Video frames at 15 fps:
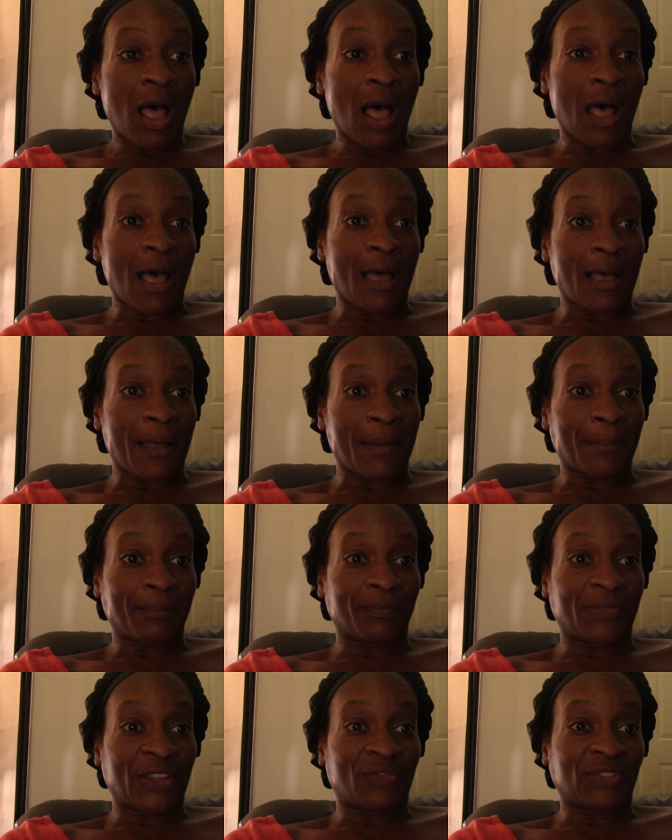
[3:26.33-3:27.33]

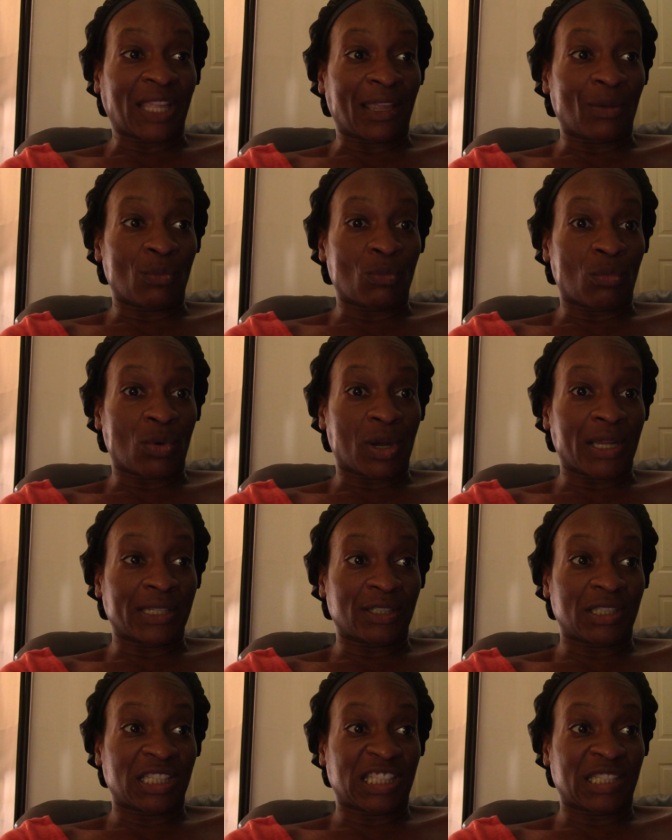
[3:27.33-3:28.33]
um, if they
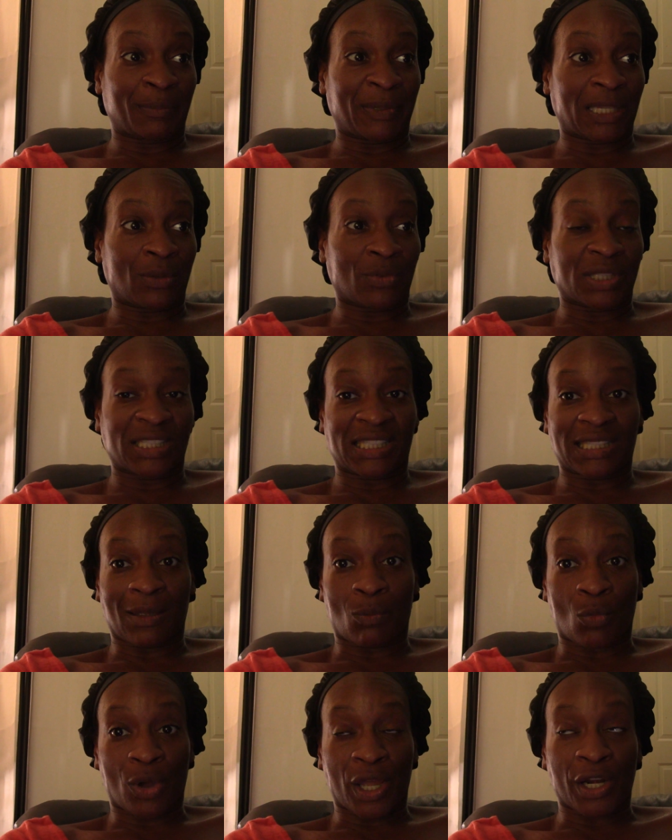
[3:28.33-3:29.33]
want to speak with
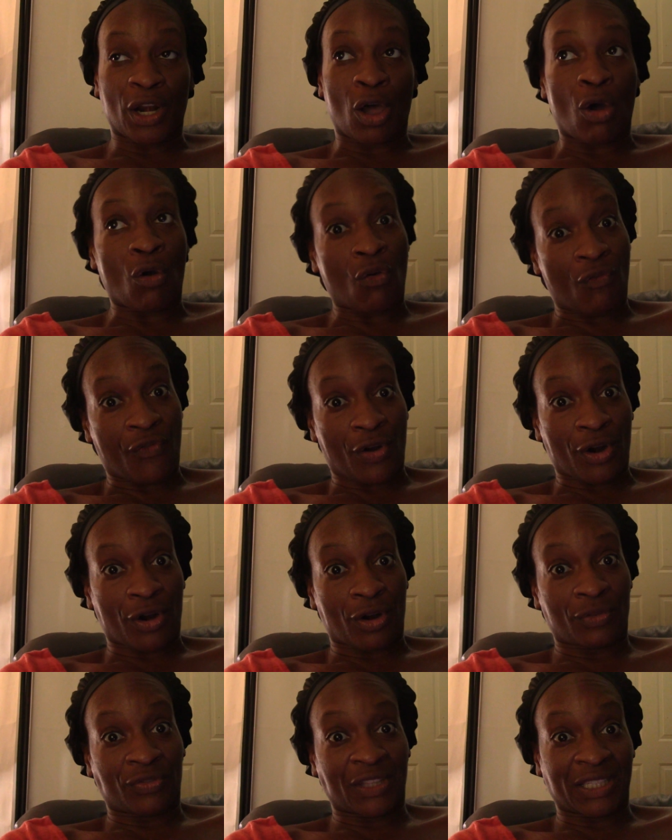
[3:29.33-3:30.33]
someone
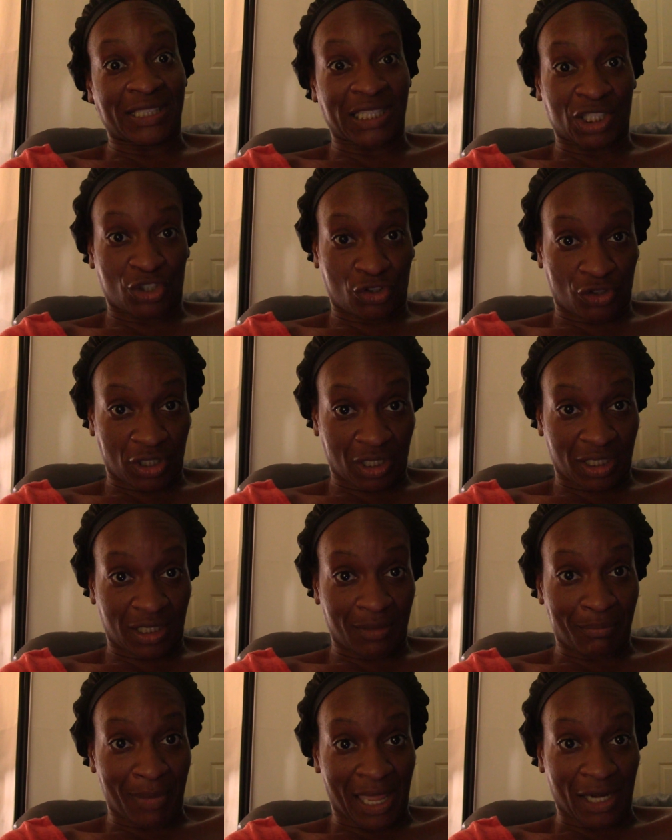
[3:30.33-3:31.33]
over the
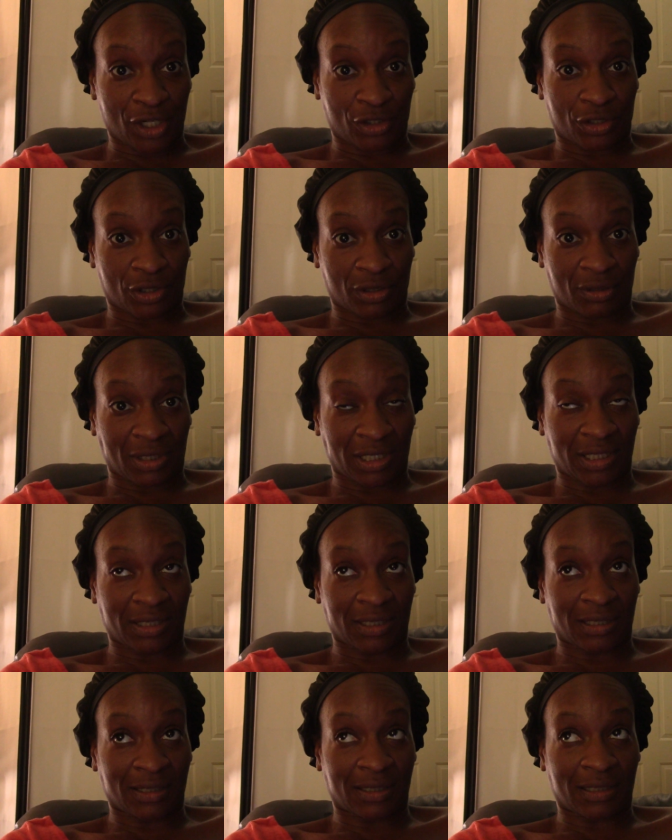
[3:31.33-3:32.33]
district manager. This
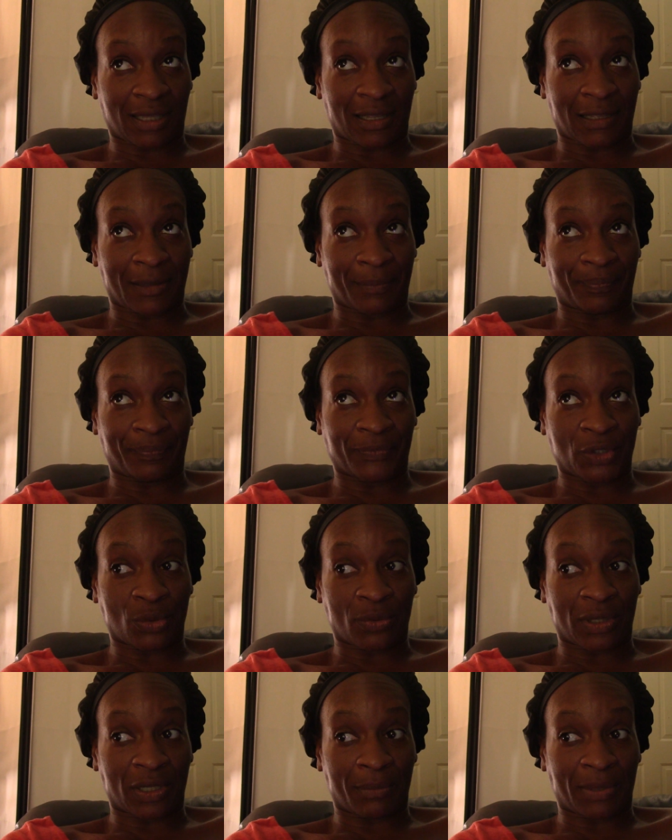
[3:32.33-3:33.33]
is um,
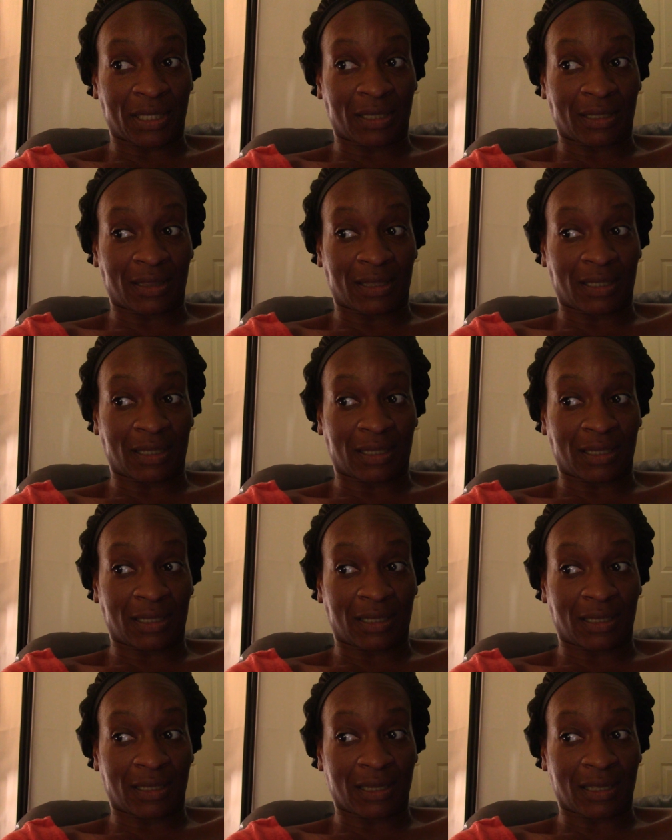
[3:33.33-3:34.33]
going to be
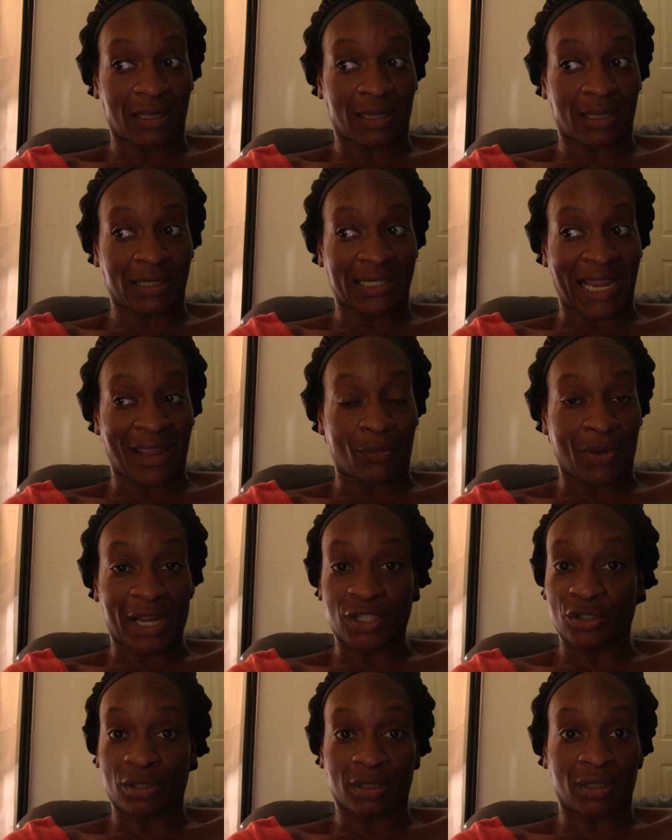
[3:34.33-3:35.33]
the uh,
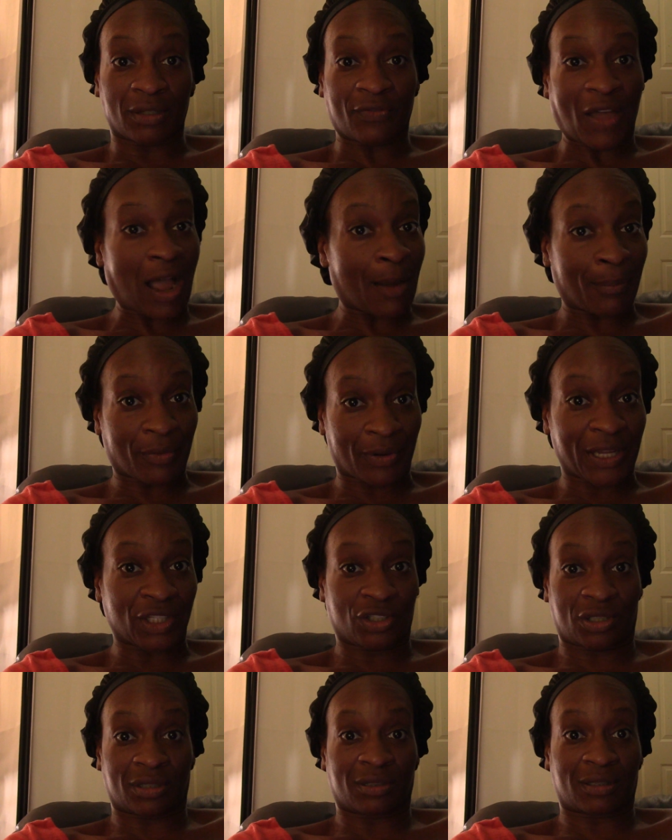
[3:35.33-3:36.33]
director of
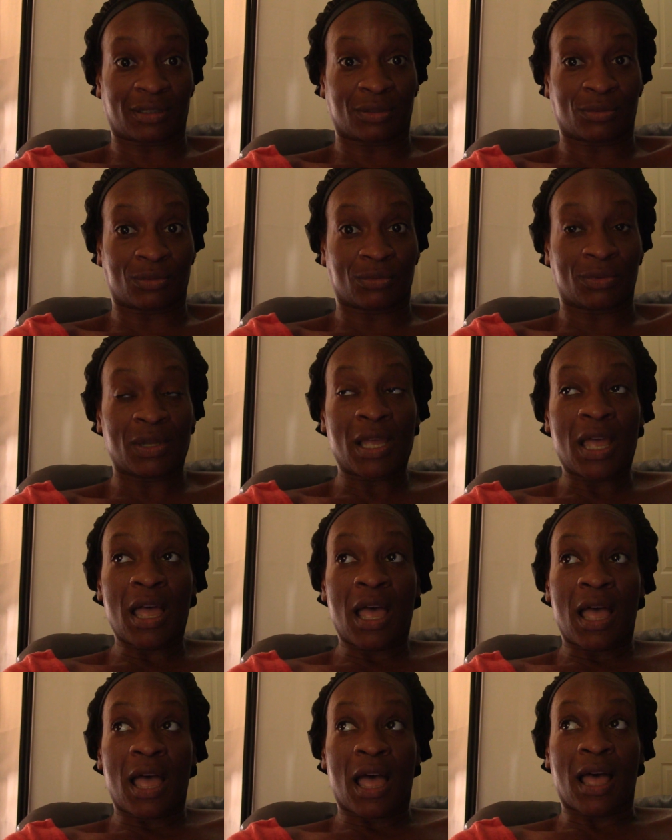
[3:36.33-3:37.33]
operations who
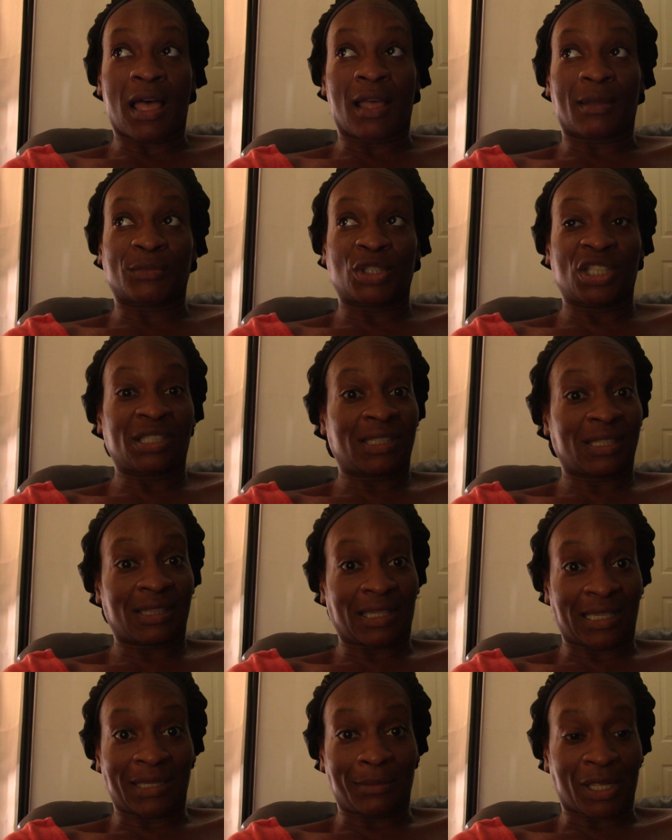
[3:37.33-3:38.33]
um, she sent
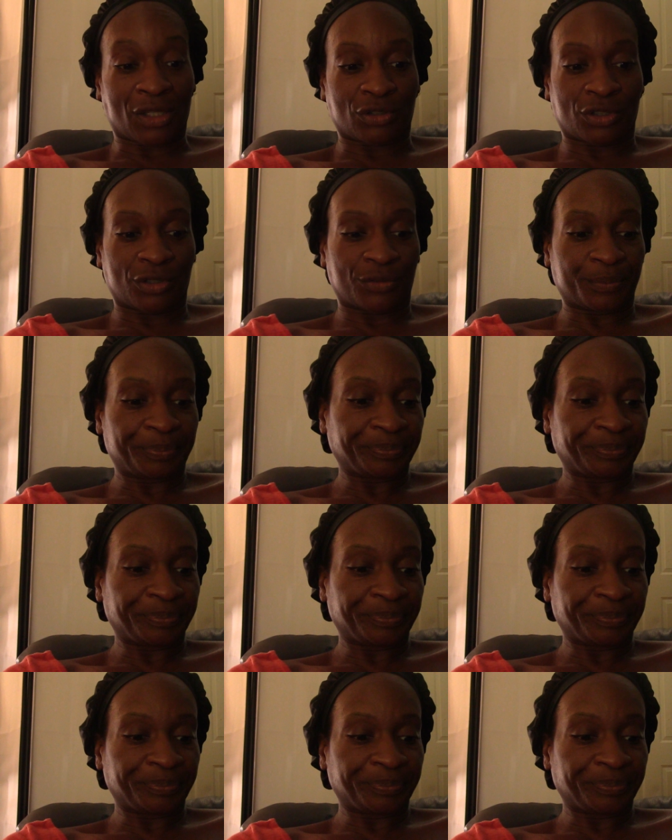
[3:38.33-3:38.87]
the email to.